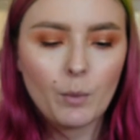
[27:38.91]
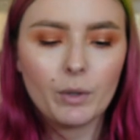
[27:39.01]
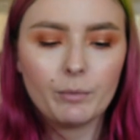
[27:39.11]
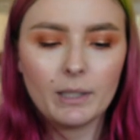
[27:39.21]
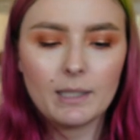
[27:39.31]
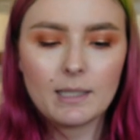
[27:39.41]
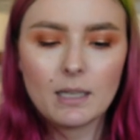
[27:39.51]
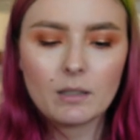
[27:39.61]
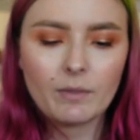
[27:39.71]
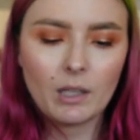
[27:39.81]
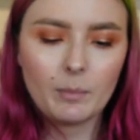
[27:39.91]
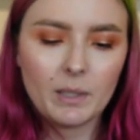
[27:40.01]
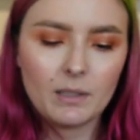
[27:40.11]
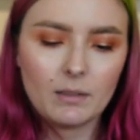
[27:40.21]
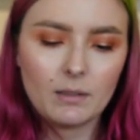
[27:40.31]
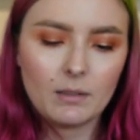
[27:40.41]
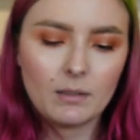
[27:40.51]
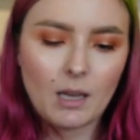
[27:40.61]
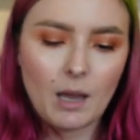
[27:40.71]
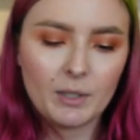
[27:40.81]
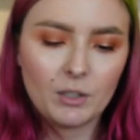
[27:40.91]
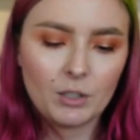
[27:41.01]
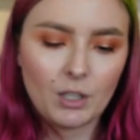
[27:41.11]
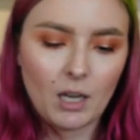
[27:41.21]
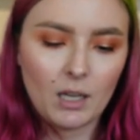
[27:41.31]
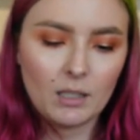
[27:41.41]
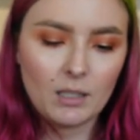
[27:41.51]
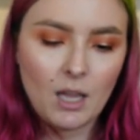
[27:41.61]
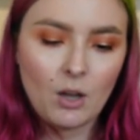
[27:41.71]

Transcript: When real estate developer Diamond Shah